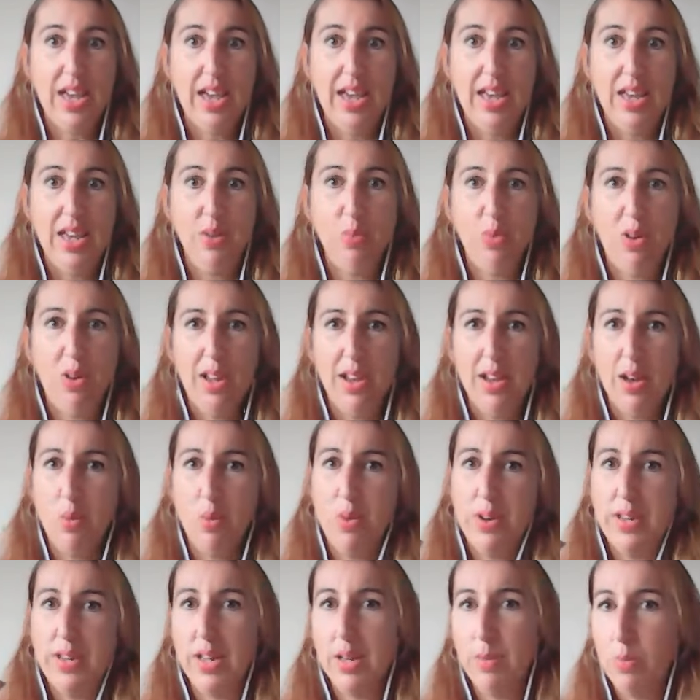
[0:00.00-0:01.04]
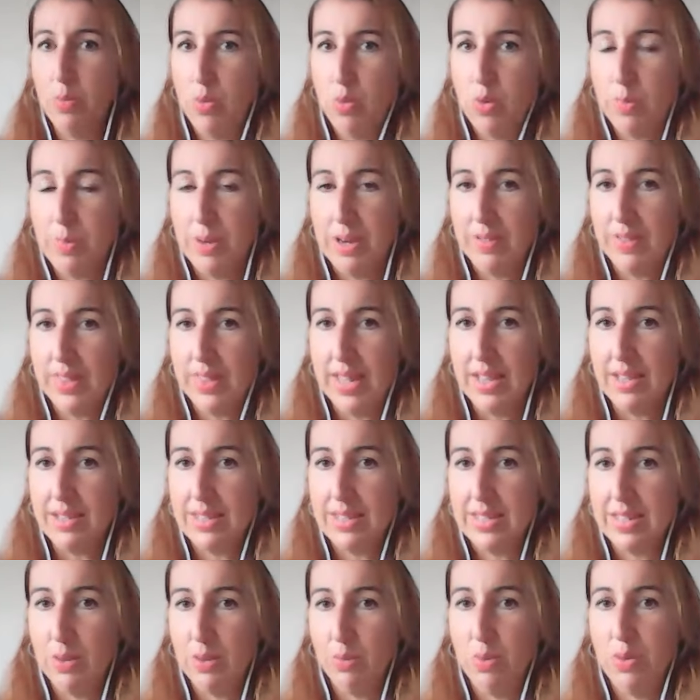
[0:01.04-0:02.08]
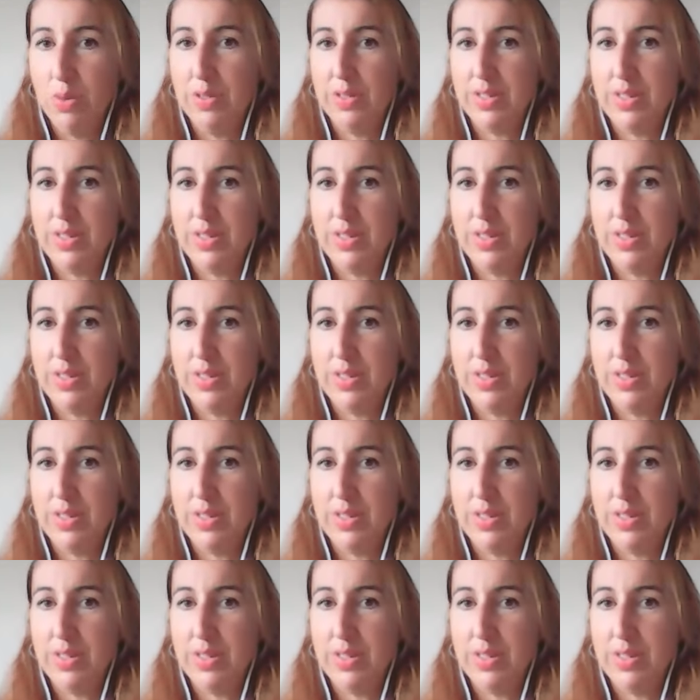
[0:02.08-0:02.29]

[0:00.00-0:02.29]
okay, well I, I want to know more about this, I want